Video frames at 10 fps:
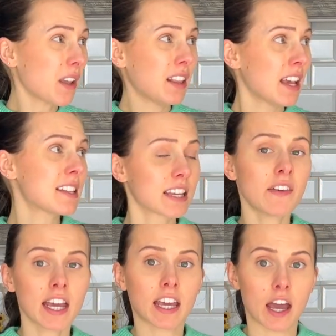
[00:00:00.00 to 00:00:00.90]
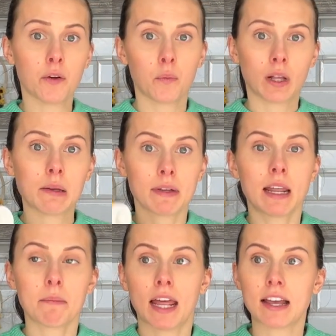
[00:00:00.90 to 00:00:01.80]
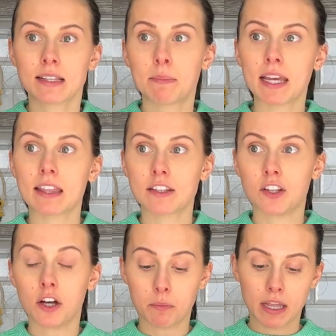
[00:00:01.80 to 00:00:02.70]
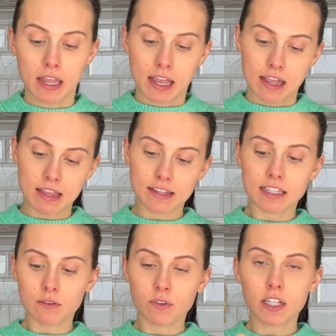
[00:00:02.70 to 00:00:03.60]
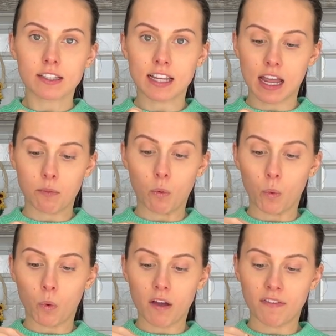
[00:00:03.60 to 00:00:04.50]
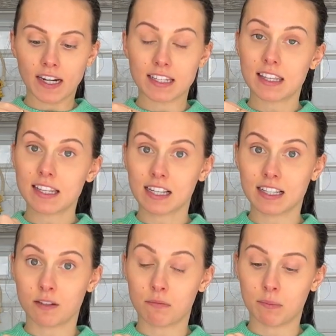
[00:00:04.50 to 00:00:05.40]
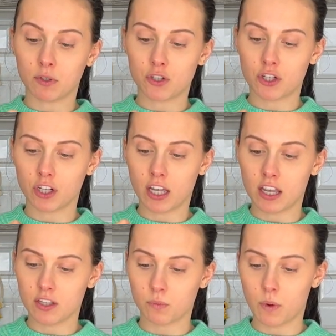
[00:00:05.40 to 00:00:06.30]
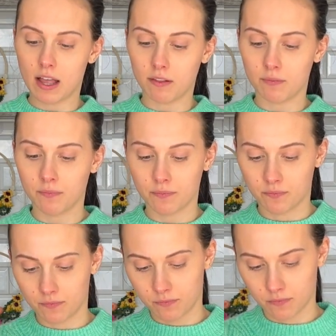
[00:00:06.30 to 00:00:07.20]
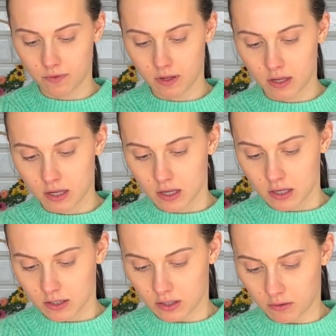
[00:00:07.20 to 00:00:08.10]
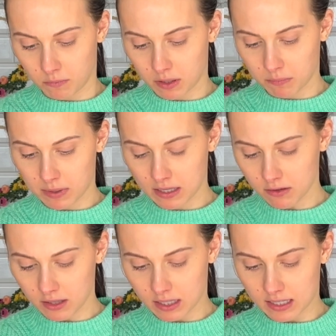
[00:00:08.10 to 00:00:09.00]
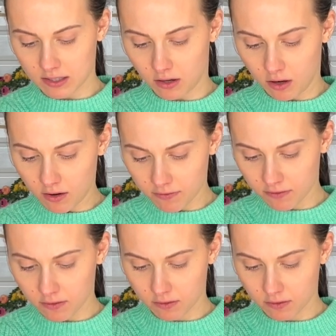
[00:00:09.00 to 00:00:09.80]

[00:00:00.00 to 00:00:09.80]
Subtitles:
let's give it a go. While I'm in M&S, pick this up and let's see real time what effect this has on my blood sugar as well. So I'm going to peel this off.